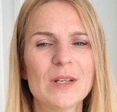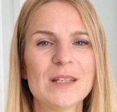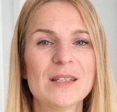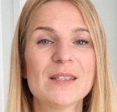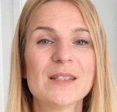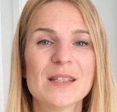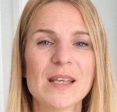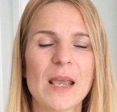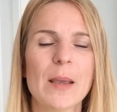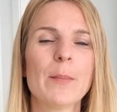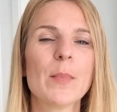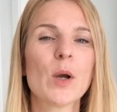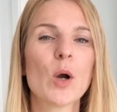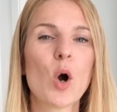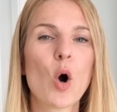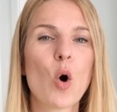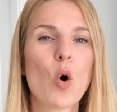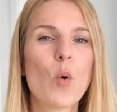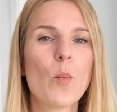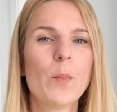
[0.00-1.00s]
same
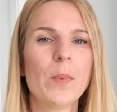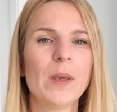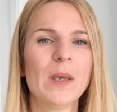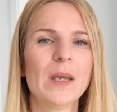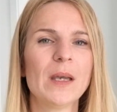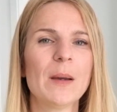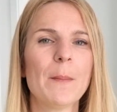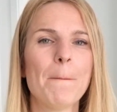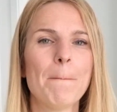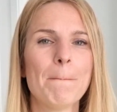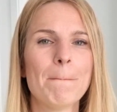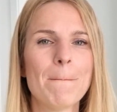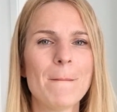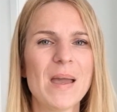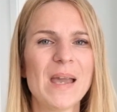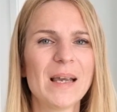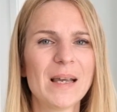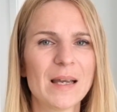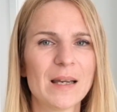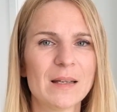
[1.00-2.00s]
coping
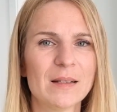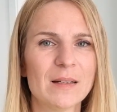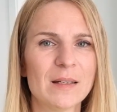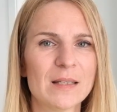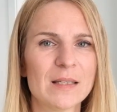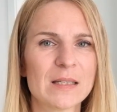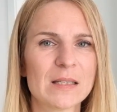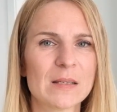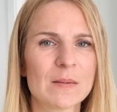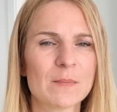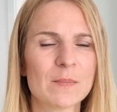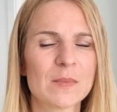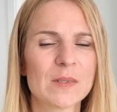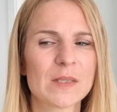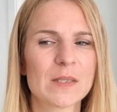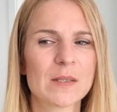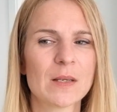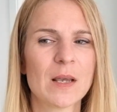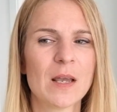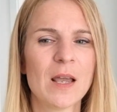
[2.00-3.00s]

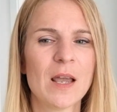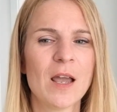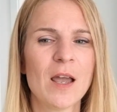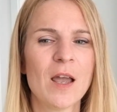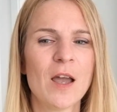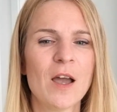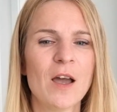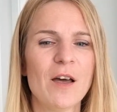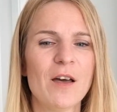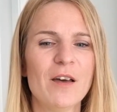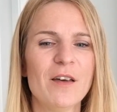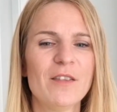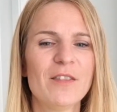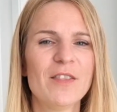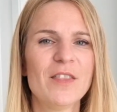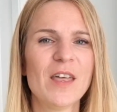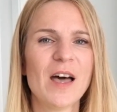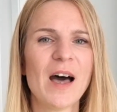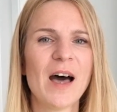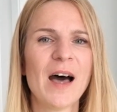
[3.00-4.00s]
mechanisms
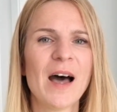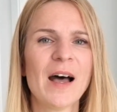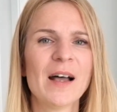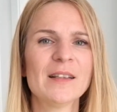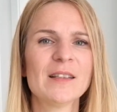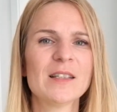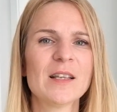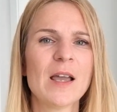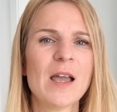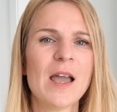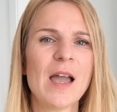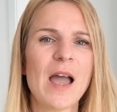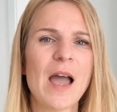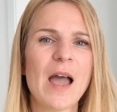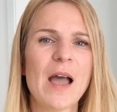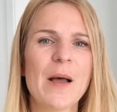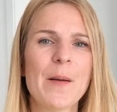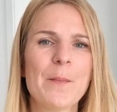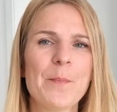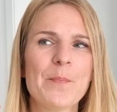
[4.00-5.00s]
that
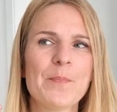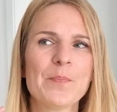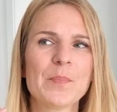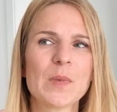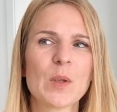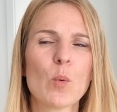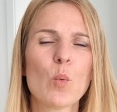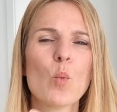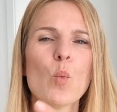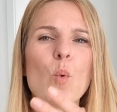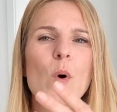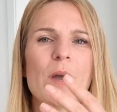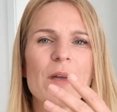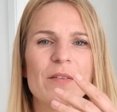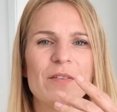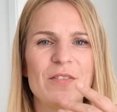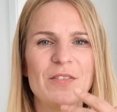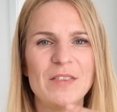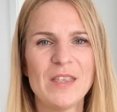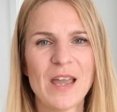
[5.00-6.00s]

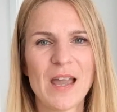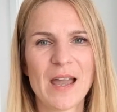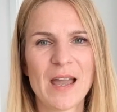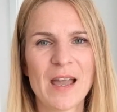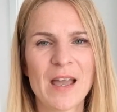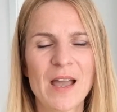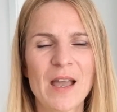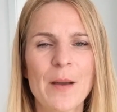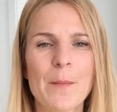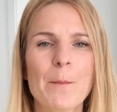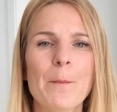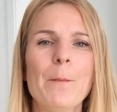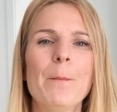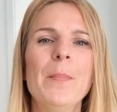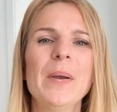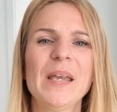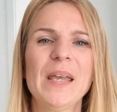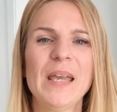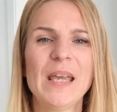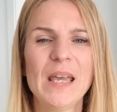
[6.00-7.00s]
with the
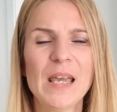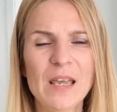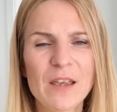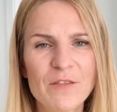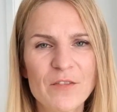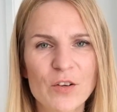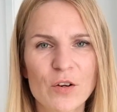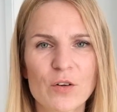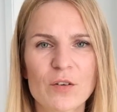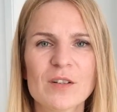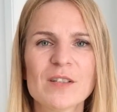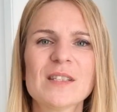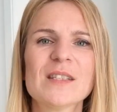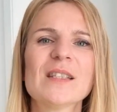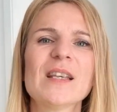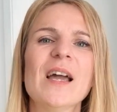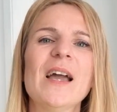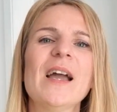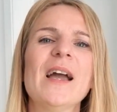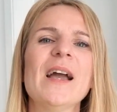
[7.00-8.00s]
behaviors
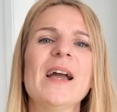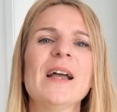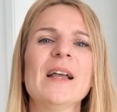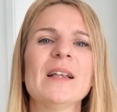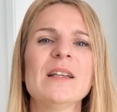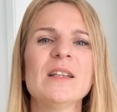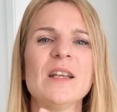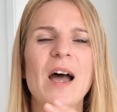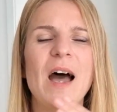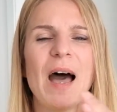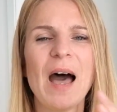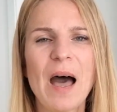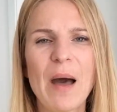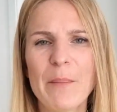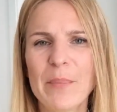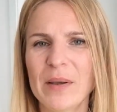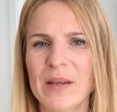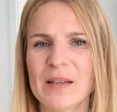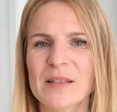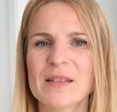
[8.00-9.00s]
and
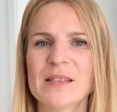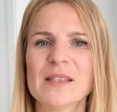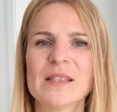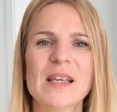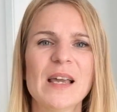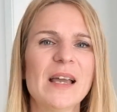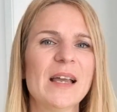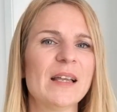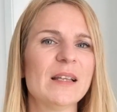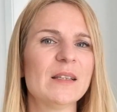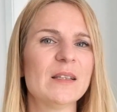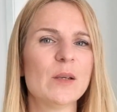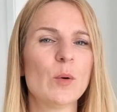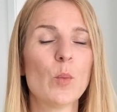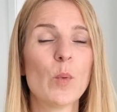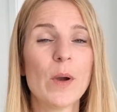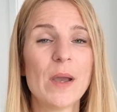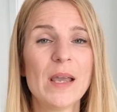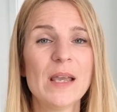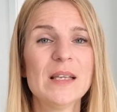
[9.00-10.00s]
habits and the
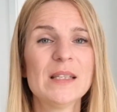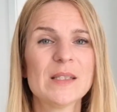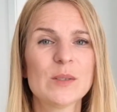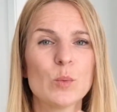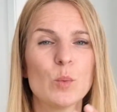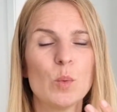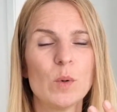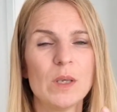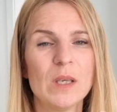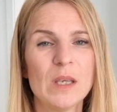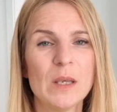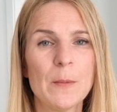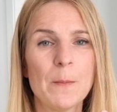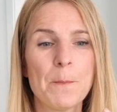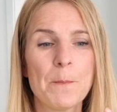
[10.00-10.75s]
ways we